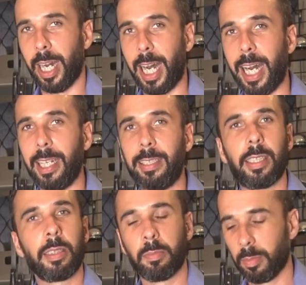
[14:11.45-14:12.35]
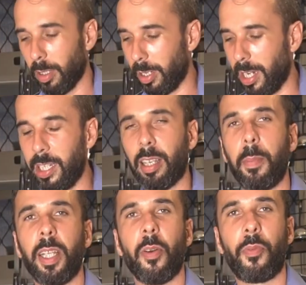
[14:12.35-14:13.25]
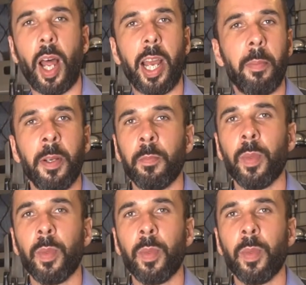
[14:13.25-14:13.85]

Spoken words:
Ice, a little bit of lime,